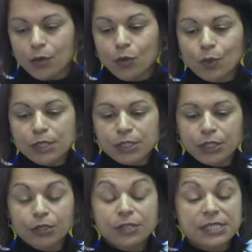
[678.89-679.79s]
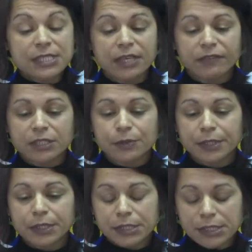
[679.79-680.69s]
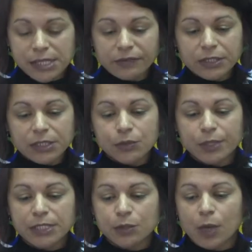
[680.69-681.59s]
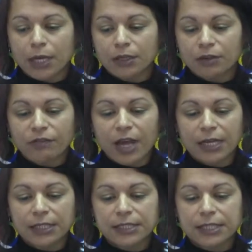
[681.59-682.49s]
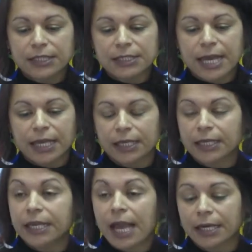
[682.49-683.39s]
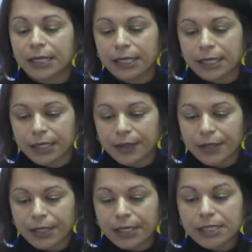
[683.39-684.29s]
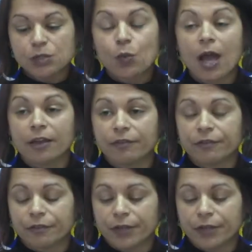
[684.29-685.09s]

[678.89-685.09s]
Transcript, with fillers: who was accused in 17, 1721 of violently attacking Yaniki, his wife.